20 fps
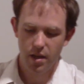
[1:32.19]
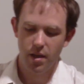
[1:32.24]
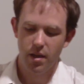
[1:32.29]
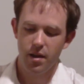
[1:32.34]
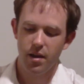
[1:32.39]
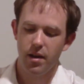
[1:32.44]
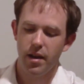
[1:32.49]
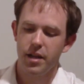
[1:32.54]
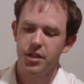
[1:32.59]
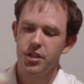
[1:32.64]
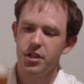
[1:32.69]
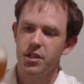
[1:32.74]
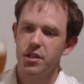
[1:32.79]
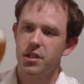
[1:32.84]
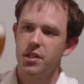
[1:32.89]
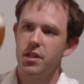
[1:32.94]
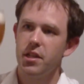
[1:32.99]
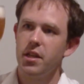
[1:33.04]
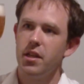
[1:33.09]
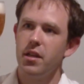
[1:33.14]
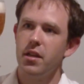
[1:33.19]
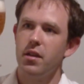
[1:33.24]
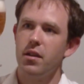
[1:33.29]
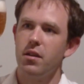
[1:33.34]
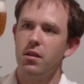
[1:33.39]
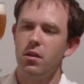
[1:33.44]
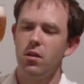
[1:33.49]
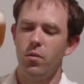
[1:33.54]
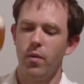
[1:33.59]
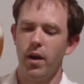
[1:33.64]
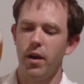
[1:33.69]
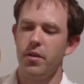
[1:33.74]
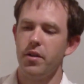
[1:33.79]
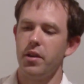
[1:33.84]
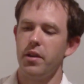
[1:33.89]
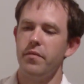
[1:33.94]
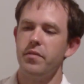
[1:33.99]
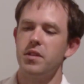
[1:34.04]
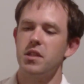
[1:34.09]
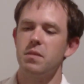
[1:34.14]
As you can see, oh wow, you
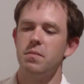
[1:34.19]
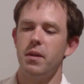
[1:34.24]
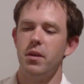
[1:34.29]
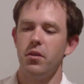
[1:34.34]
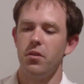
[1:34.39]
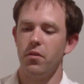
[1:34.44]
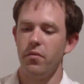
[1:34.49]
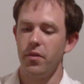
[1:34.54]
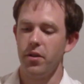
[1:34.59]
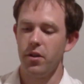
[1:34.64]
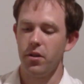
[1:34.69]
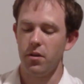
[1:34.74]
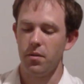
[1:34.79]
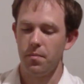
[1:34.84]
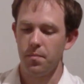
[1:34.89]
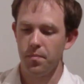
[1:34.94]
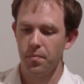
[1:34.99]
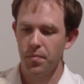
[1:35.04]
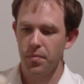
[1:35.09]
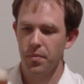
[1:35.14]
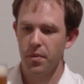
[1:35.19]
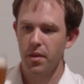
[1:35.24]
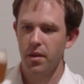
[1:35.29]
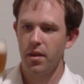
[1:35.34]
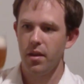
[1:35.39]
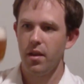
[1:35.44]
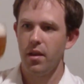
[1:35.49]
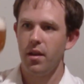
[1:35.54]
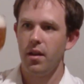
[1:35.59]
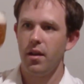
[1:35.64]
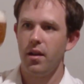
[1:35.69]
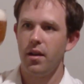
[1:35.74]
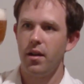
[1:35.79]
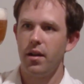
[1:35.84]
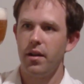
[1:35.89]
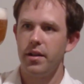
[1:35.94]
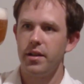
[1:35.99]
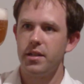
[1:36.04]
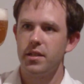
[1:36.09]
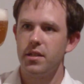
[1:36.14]
can even smell it over here.
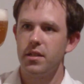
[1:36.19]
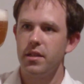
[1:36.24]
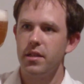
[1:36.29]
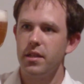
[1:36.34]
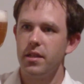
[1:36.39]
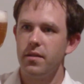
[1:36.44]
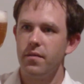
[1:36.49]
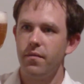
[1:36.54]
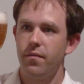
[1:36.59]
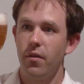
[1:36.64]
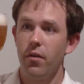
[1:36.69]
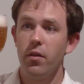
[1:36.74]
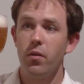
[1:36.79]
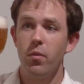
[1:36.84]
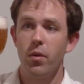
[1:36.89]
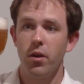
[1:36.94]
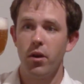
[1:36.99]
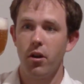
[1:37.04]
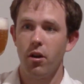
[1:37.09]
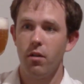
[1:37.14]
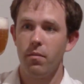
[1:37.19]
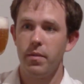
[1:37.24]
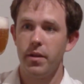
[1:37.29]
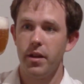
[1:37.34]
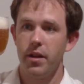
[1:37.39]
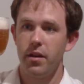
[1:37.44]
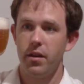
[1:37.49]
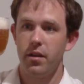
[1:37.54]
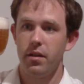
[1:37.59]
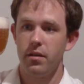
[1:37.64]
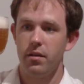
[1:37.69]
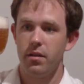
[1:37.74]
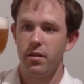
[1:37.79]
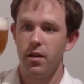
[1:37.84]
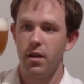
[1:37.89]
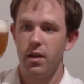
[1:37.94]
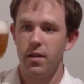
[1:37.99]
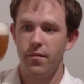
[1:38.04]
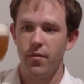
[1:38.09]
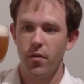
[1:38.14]
It's very well carbonated,
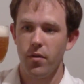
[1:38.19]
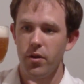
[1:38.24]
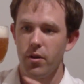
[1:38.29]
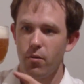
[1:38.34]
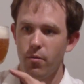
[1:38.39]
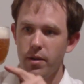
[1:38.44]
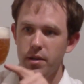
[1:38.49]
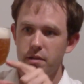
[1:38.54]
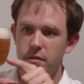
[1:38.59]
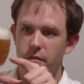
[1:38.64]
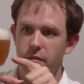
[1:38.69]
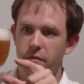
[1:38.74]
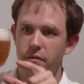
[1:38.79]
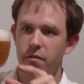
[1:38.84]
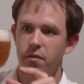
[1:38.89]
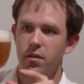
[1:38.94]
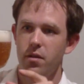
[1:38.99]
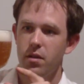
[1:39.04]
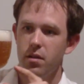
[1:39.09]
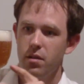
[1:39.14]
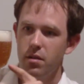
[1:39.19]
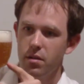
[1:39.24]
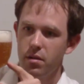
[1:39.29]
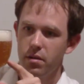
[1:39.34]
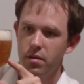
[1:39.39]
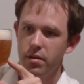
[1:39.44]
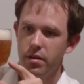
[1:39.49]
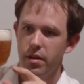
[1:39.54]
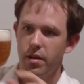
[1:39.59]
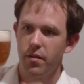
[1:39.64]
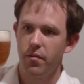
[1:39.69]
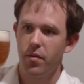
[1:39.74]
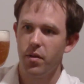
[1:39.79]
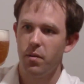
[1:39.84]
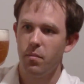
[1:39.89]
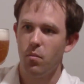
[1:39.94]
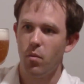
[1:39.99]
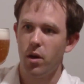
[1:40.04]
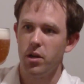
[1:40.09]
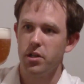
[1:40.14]
very aggressive if
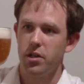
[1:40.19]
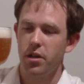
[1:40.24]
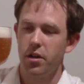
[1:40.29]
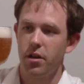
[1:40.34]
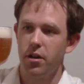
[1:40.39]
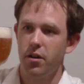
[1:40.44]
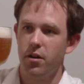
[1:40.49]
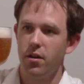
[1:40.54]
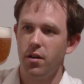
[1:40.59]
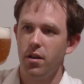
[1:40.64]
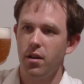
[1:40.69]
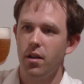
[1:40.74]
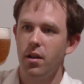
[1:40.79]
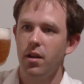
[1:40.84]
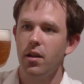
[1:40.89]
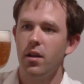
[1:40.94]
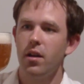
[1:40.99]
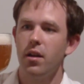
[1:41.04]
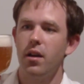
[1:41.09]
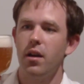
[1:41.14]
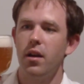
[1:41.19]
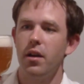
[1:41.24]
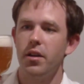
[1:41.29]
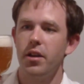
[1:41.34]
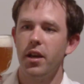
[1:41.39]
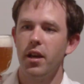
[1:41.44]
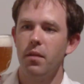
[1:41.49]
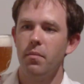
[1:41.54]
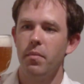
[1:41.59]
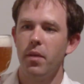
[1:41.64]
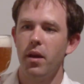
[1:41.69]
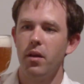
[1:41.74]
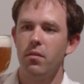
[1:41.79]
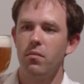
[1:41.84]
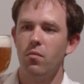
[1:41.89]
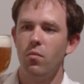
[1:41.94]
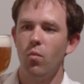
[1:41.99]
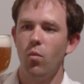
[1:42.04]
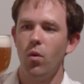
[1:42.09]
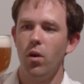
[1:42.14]
I'm watching it here. You get
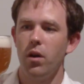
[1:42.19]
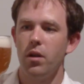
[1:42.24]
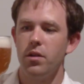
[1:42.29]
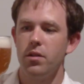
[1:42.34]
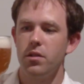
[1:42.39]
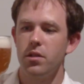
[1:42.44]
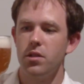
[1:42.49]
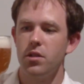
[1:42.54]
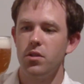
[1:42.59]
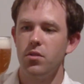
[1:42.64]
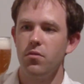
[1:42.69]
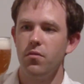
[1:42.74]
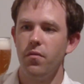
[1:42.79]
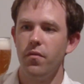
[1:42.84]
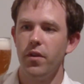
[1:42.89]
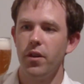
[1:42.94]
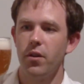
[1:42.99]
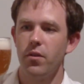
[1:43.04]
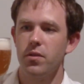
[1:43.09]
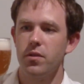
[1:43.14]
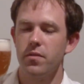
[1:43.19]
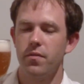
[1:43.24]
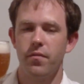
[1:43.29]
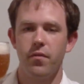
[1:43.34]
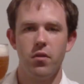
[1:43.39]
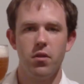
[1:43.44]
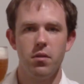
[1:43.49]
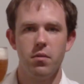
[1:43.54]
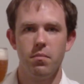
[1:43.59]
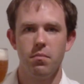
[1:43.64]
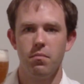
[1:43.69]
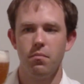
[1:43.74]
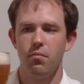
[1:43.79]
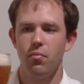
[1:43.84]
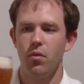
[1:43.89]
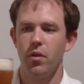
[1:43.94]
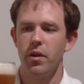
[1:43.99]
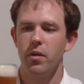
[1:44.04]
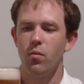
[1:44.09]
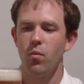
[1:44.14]
about 1 to 2 fingers of very
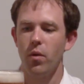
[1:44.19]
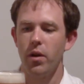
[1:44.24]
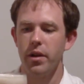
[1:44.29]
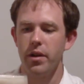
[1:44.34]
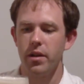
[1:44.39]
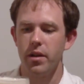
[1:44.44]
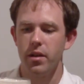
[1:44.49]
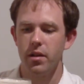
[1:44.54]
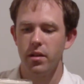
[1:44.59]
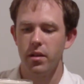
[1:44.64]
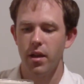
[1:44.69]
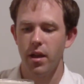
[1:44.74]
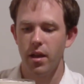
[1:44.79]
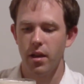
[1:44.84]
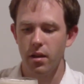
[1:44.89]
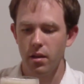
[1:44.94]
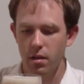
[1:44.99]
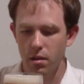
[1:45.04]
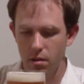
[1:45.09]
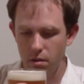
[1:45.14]
bright white head,